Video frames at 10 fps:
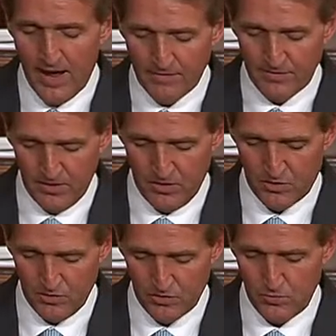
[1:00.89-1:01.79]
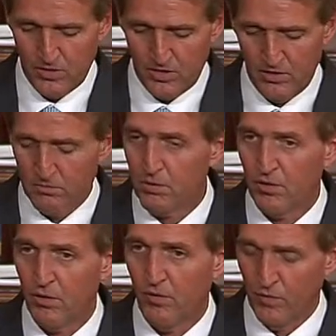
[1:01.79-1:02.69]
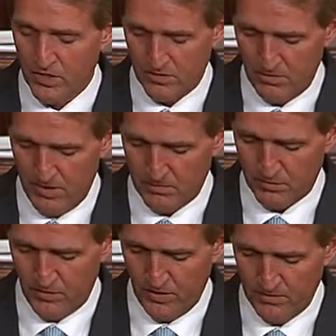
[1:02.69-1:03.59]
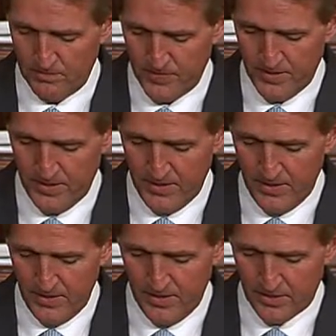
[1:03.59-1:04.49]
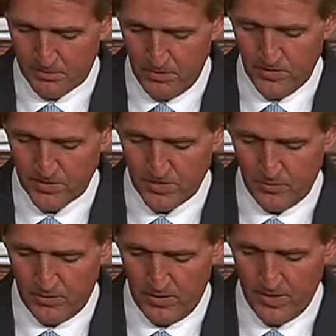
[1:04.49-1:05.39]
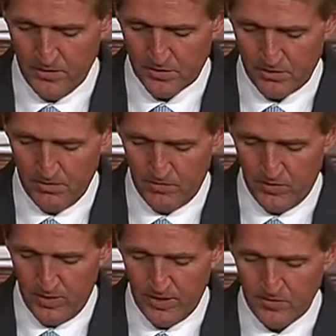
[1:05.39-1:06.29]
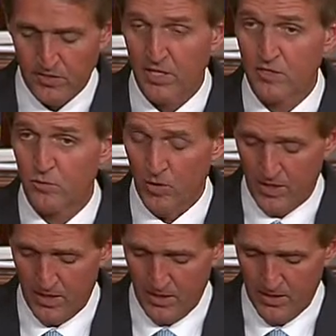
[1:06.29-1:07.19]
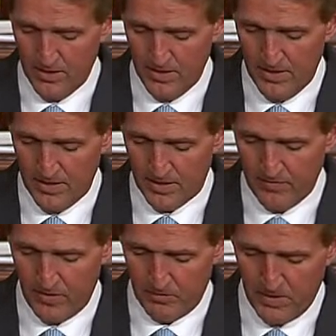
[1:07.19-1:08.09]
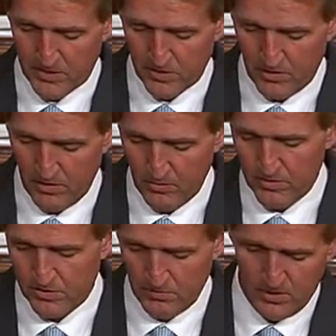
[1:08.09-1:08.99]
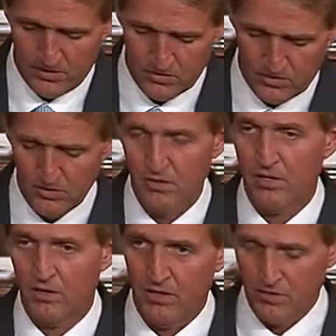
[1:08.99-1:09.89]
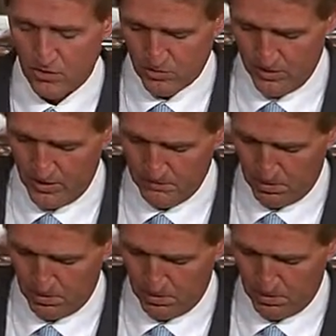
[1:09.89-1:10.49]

NAFTA issues within the Bureau of Western Hemisphere, experience that would later serve the United States well, given that Mexico is America's third largest trading